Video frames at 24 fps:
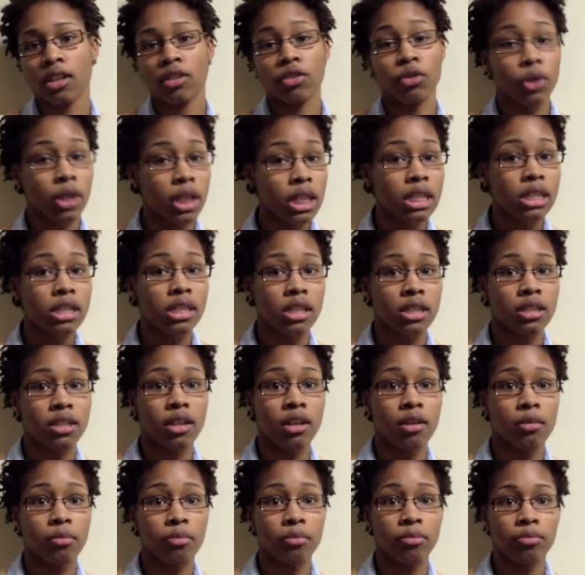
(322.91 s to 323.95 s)

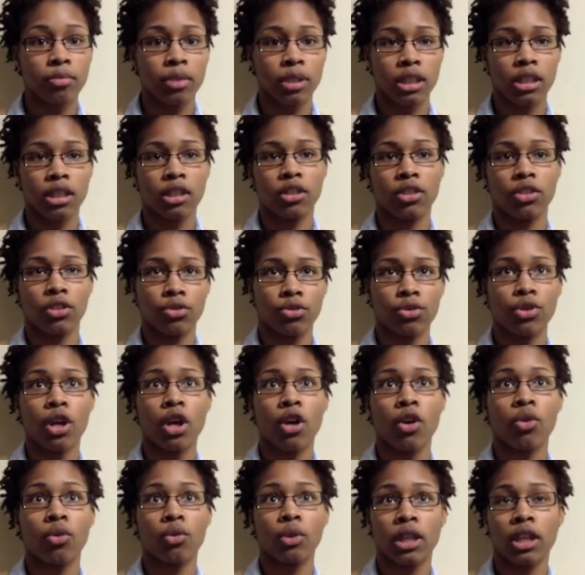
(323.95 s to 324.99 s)
criticism, you
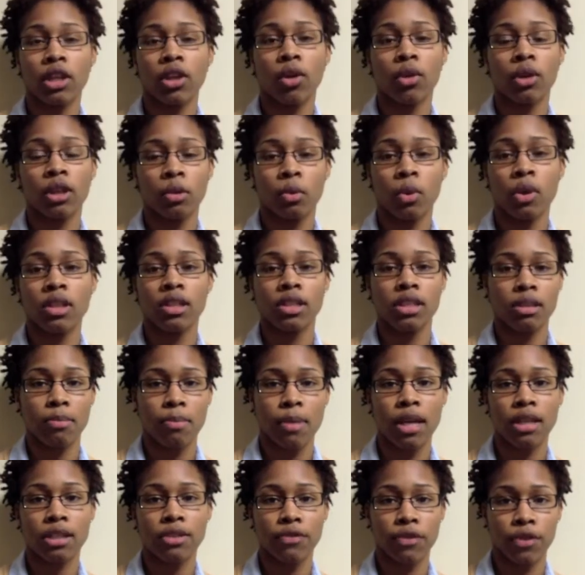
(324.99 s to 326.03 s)
know he only wants the
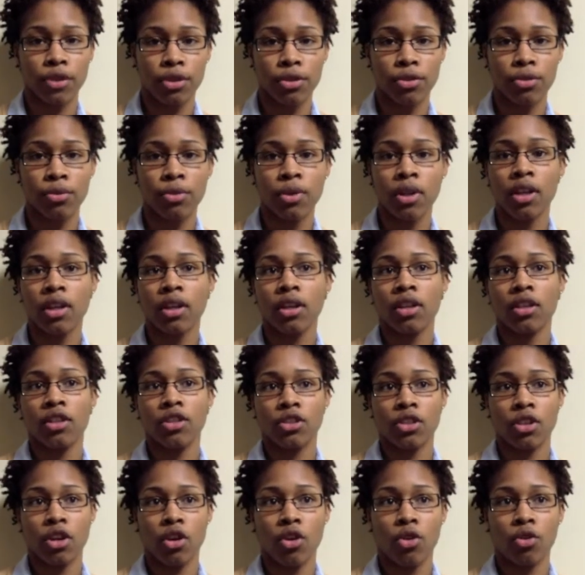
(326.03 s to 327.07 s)
best for you.
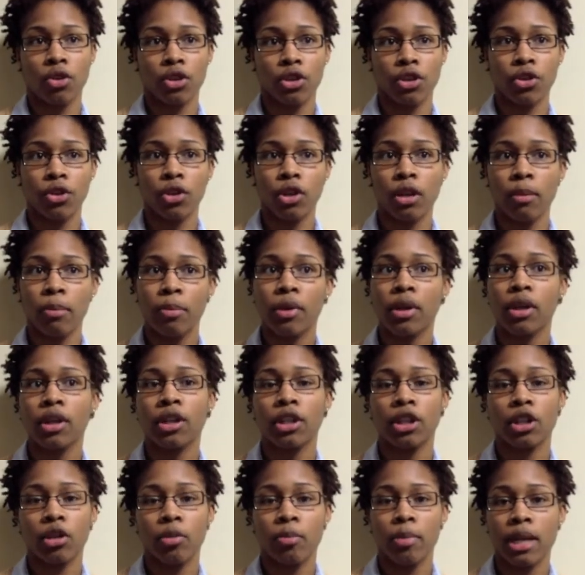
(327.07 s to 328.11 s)
So you're going to
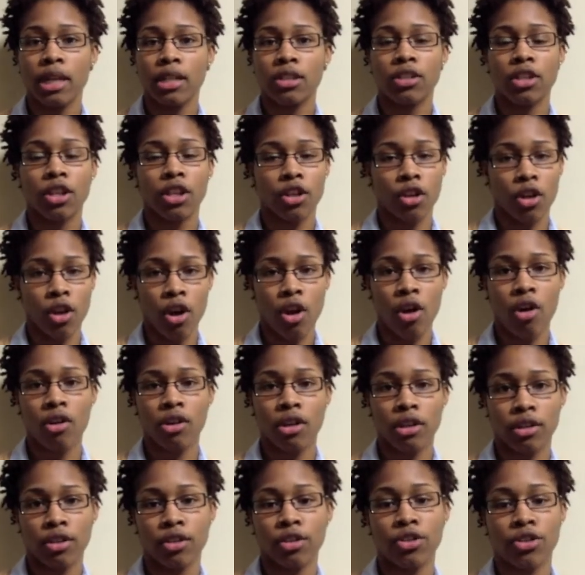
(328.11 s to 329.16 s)
put your best and your all
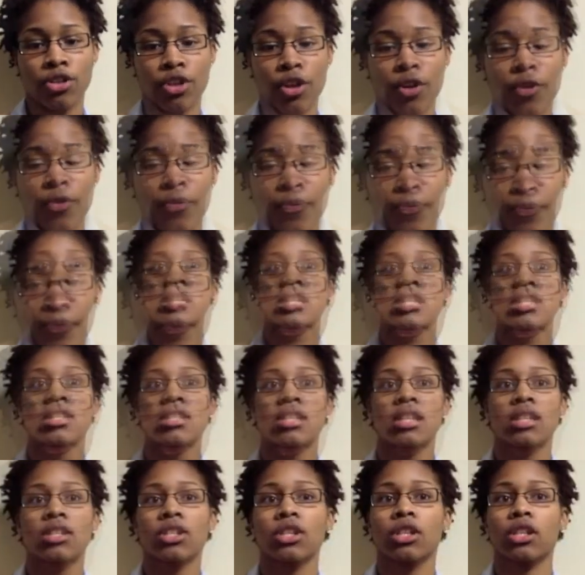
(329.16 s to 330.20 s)
in this show. He's
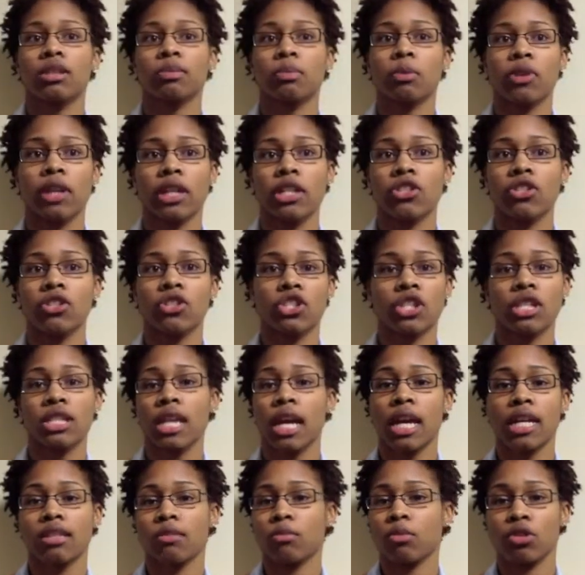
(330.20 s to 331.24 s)
such an inspiration
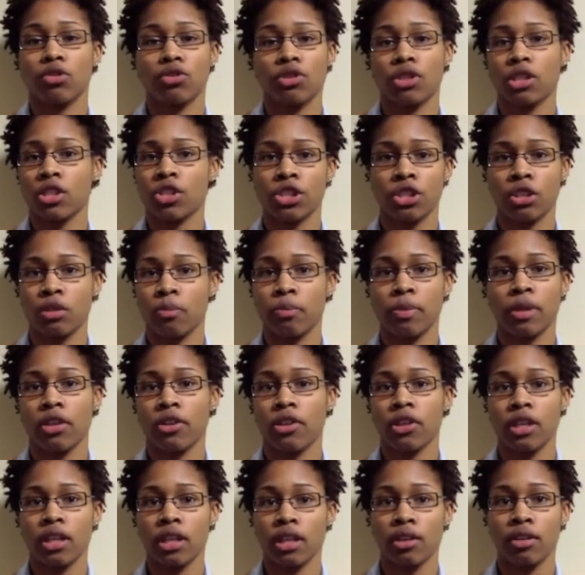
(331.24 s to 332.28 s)
just as a musician,
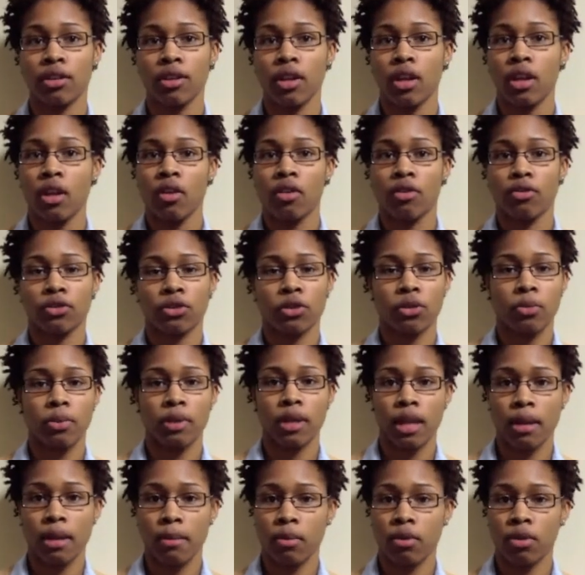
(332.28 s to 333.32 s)
period, to
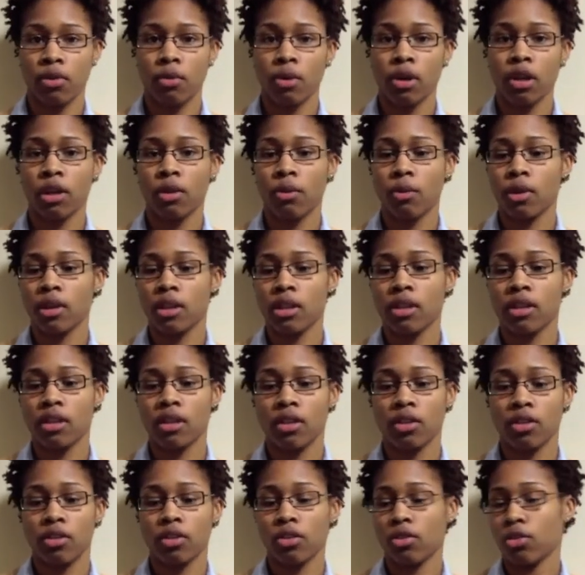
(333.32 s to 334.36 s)
be able to work with
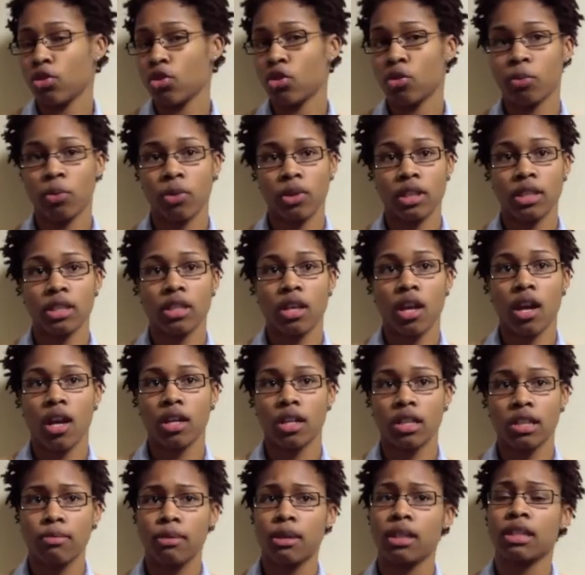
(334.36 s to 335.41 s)
numerous
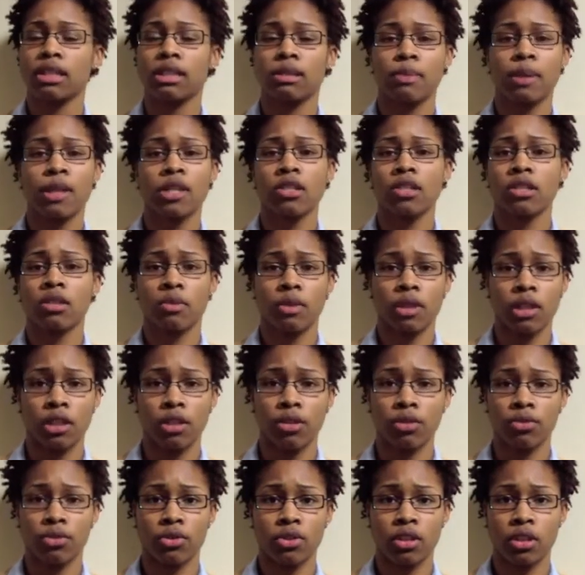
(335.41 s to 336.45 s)
artists, but especially
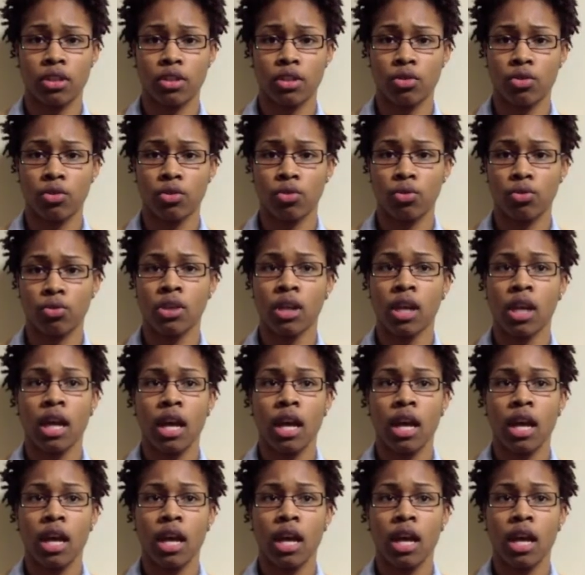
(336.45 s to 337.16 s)
Whitney Houston, who